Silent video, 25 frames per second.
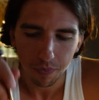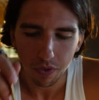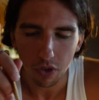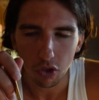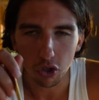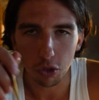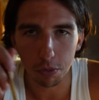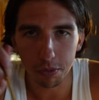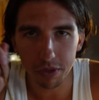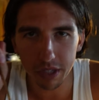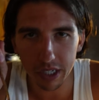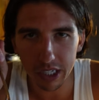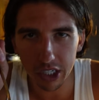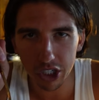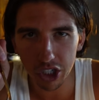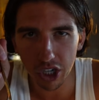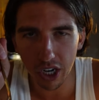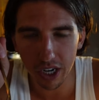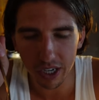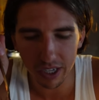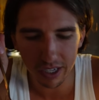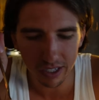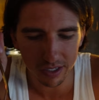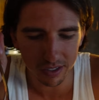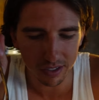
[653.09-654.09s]
It's almost like a
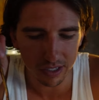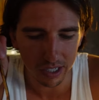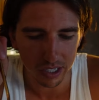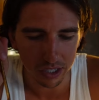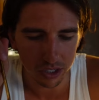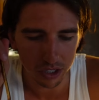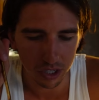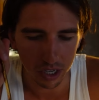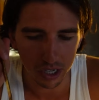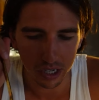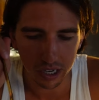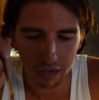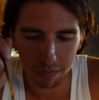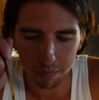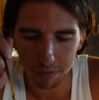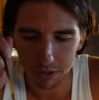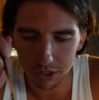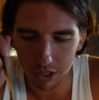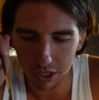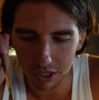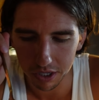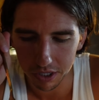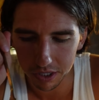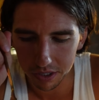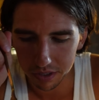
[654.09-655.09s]
Chinese dish, like you get from
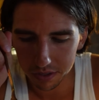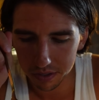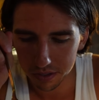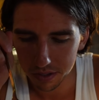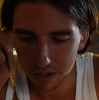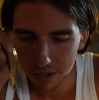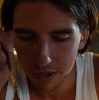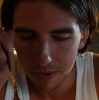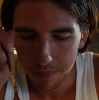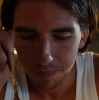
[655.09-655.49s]
Chinese.